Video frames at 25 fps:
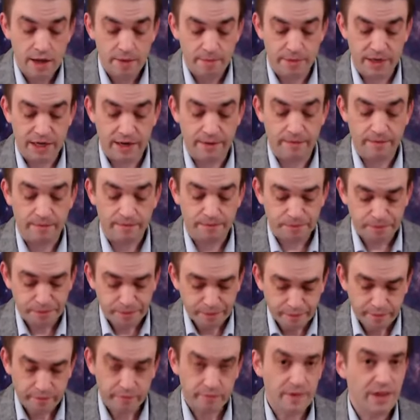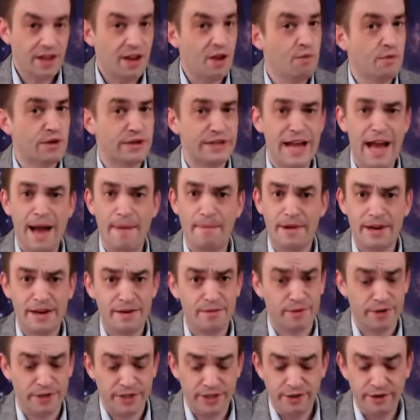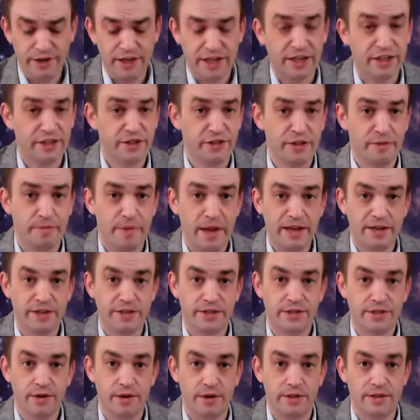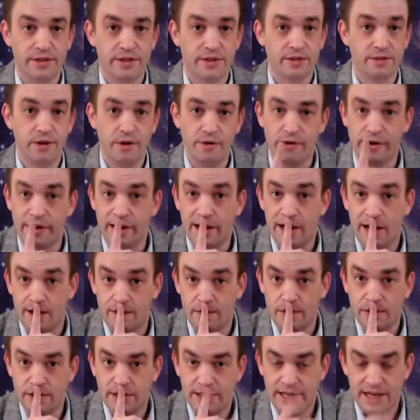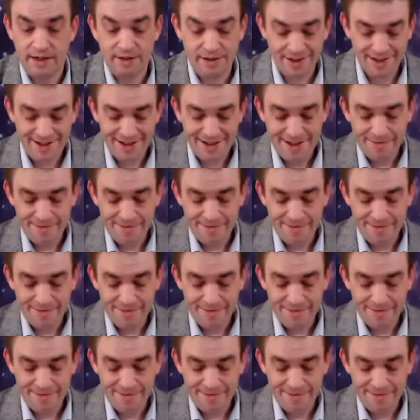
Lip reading: But we're tapping in, we're tuning, because you're in the Page of Swords. So don't worry, I won't tell.